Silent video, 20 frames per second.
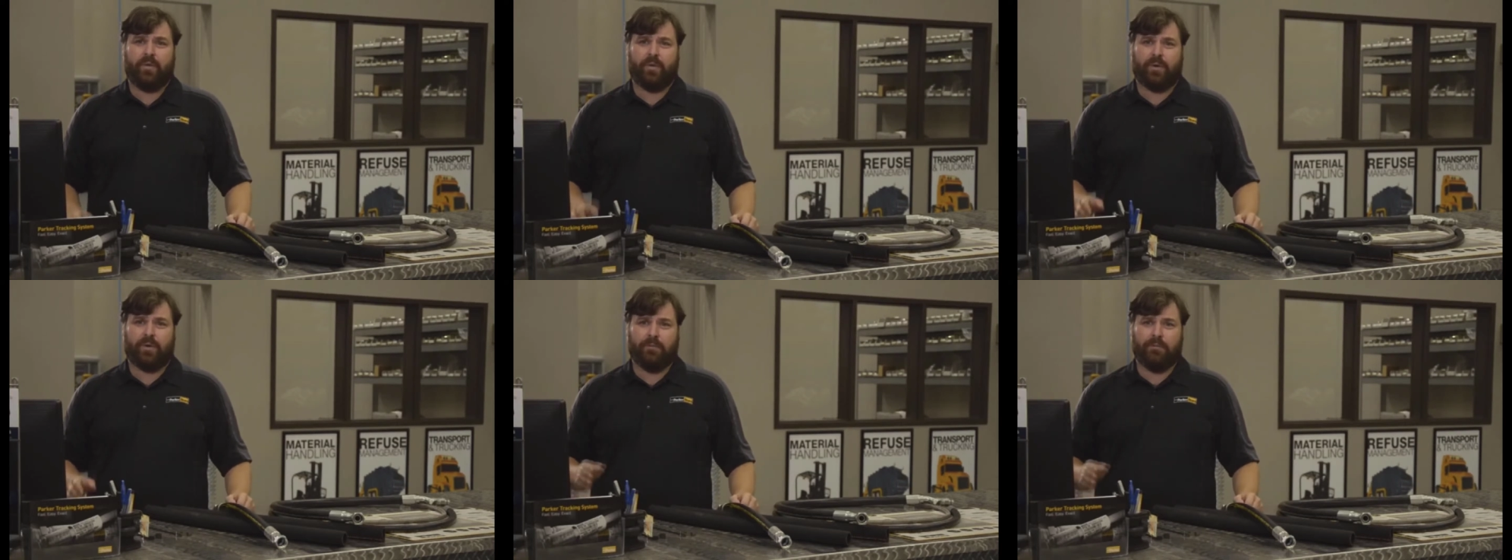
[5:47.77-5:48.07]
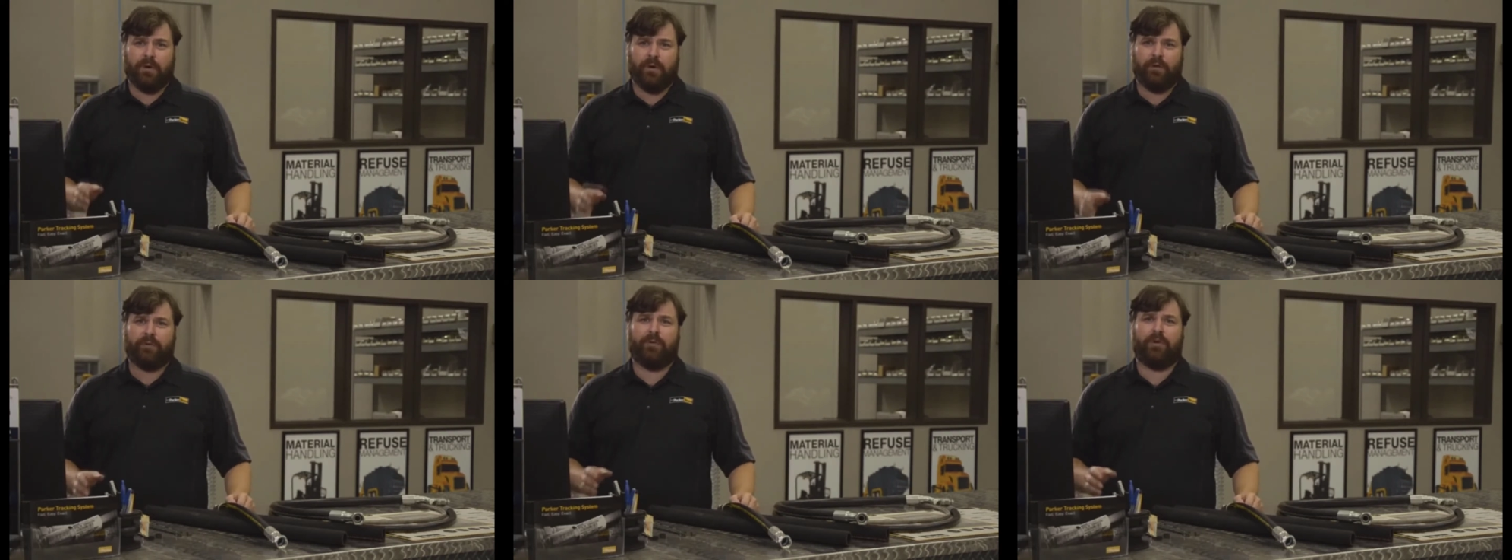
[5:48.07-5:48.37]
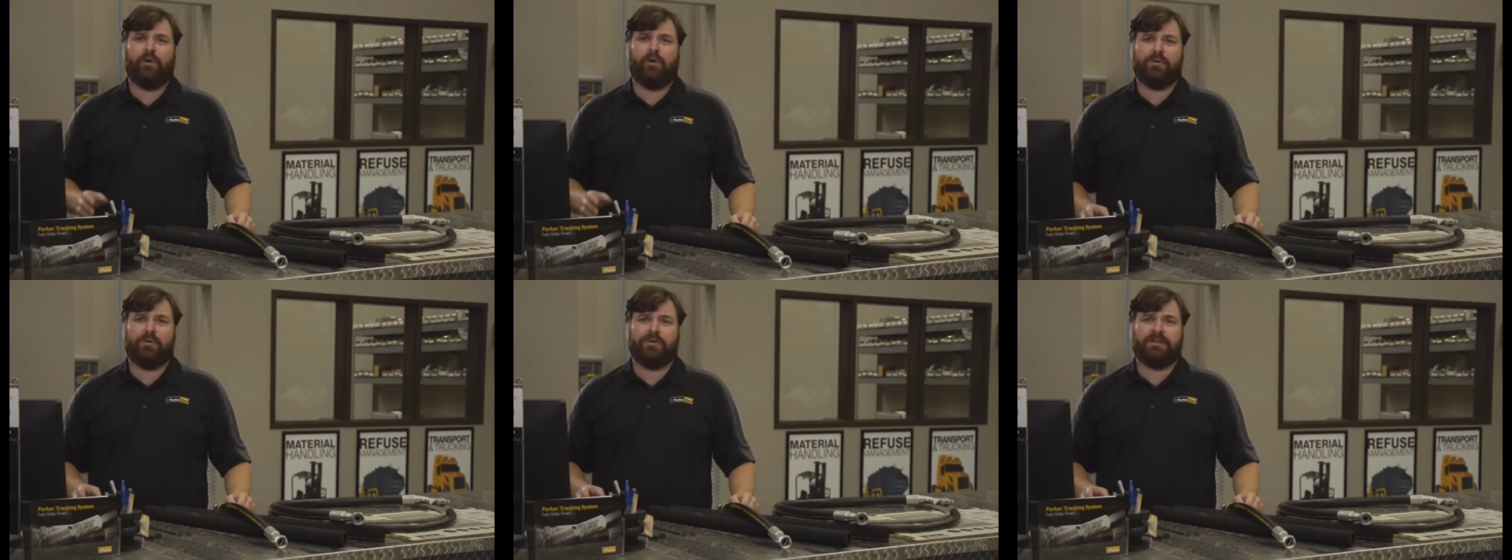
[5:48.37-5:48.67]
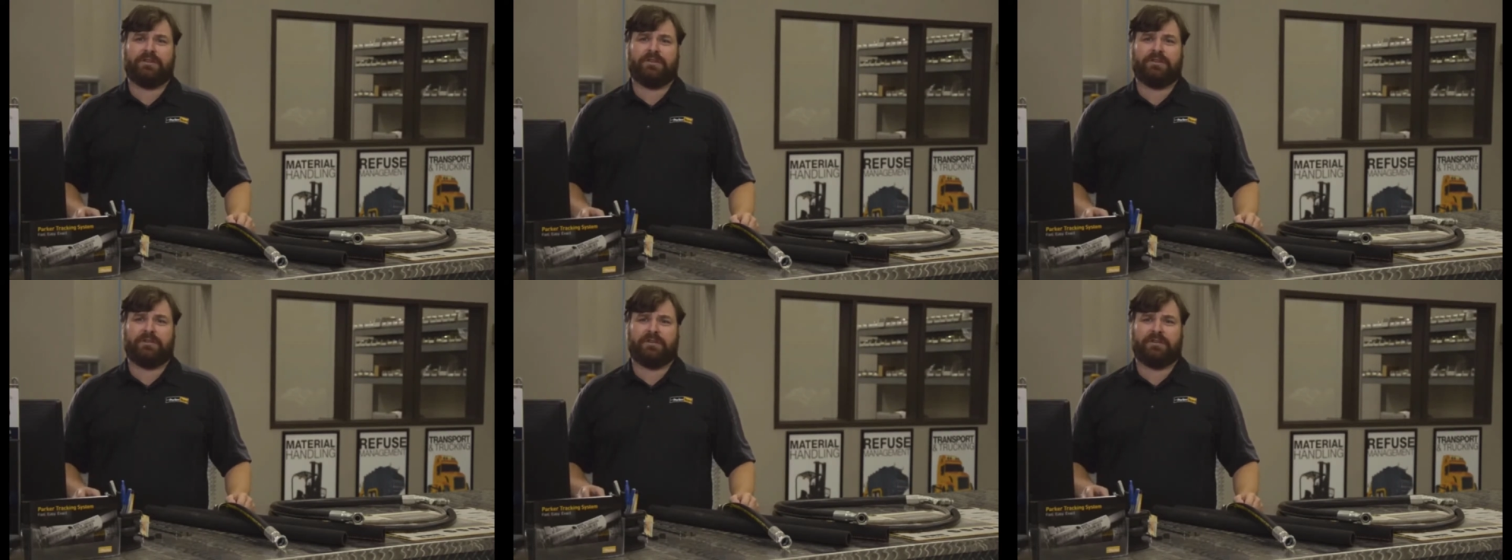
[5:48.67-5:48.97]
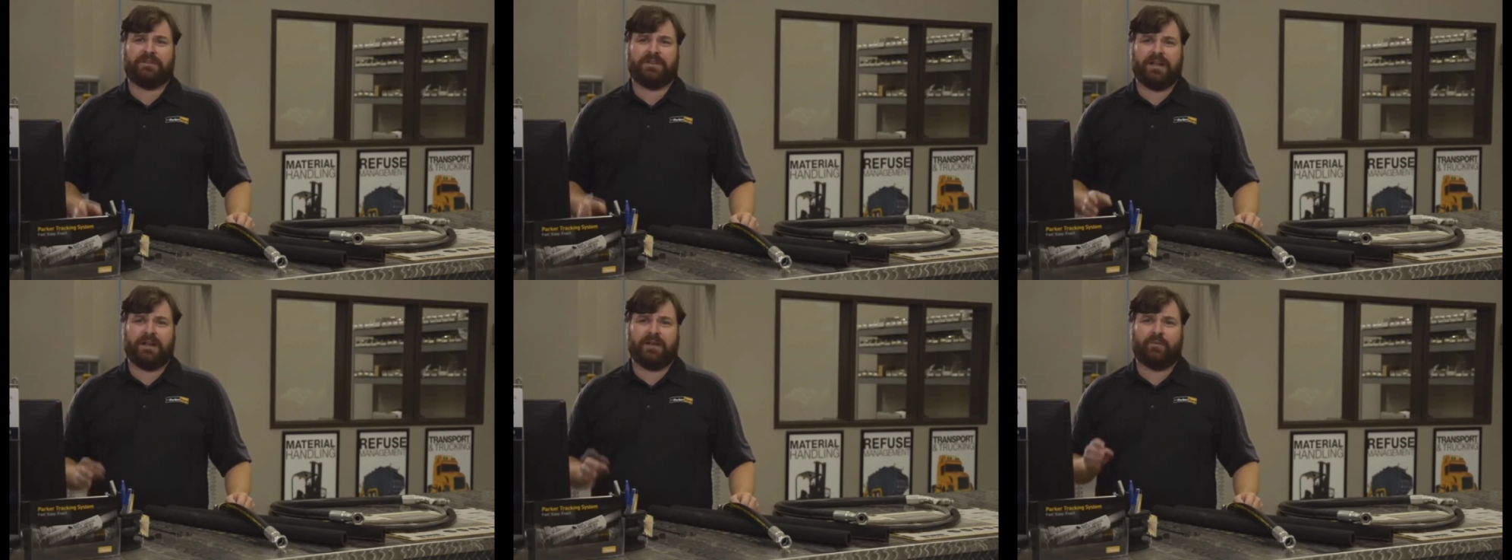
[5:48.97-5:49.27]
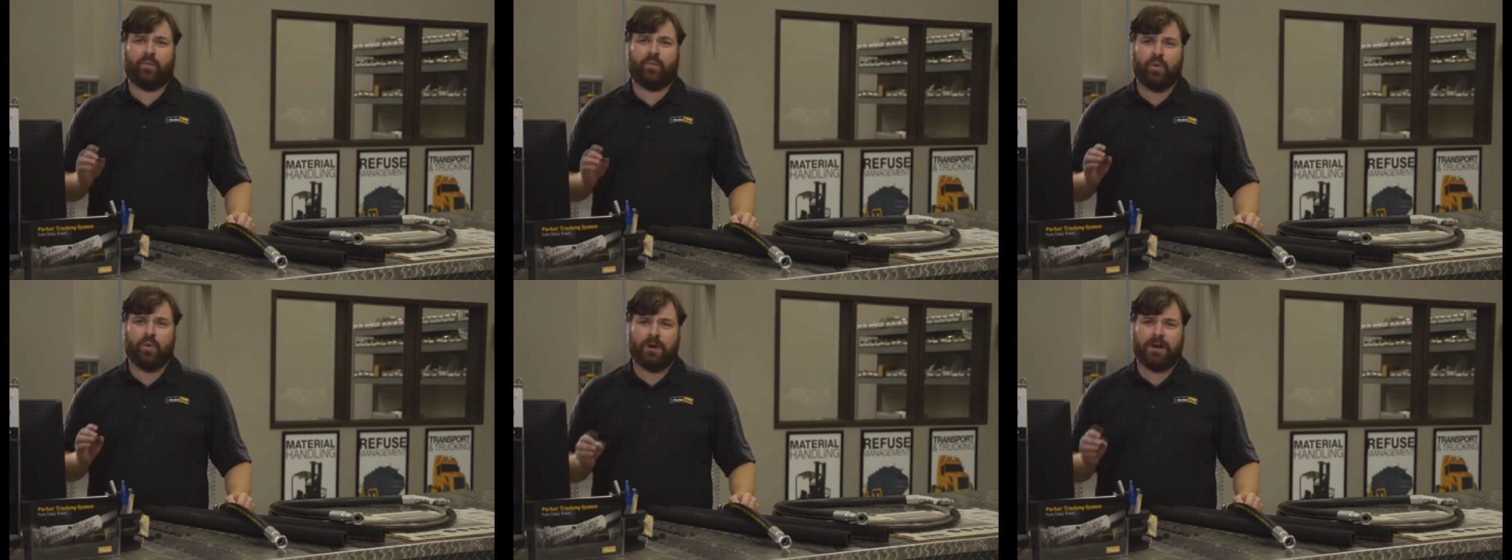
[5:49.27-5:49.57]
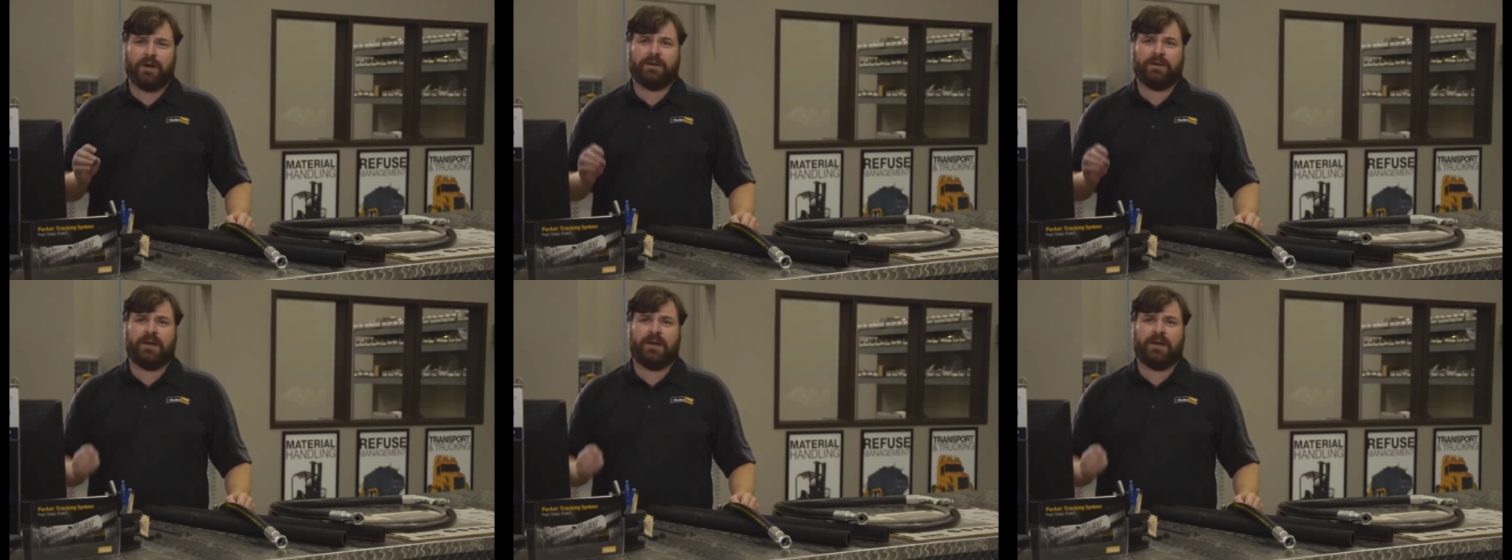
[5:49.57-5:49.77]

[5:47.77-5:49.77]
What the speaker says: where multiple hoses are stacked one on